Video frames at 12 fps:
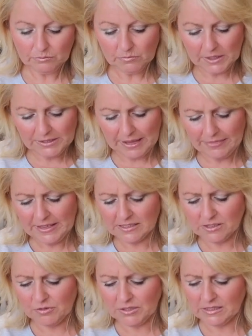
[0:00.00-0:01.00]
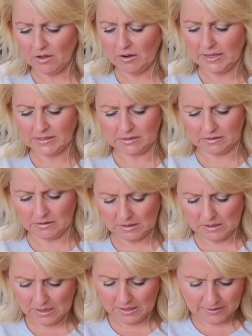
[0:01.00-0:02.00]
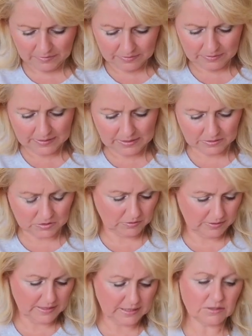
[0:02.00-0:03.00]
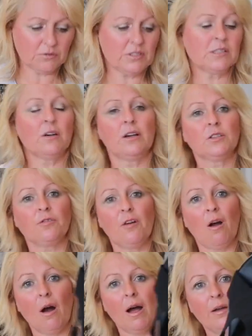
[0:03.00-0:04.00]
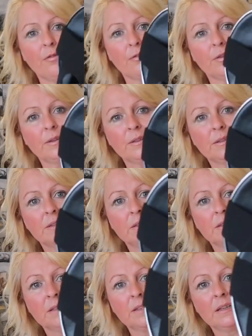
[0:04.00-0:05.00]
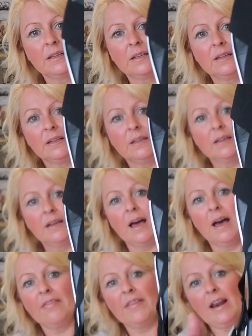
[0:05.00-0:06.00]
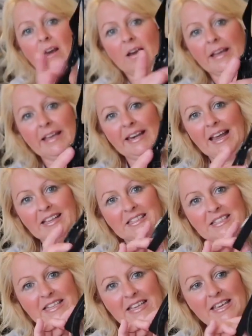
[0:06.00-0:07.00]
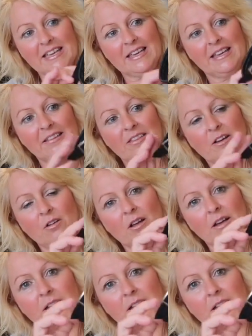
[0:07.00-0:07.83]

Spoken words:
Now these are a size 5, and they're like elastic, and they've got like a